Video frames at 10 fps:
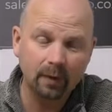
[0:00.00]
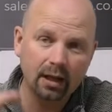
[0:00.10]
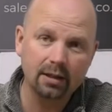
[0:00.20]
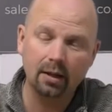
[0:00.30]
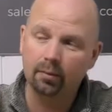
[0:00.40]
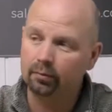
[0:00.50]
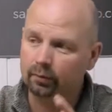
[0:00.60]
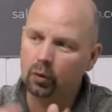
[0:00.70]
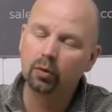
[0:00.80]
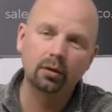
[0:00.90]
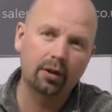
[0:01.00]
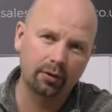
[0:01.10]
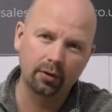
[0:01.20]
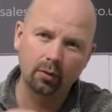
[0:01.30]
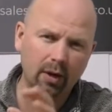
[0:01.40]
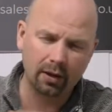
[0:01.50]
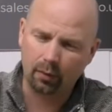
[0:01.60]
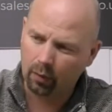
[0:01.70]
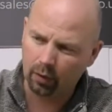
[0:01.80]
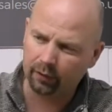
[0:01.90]
as I'm going through where the
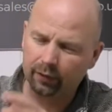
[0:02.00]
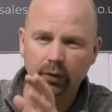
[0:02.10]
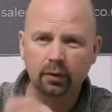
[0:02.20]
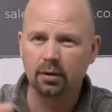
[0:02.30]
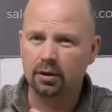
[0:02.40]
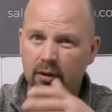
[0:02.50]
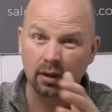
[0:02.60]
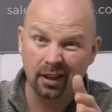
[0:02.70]
water flows and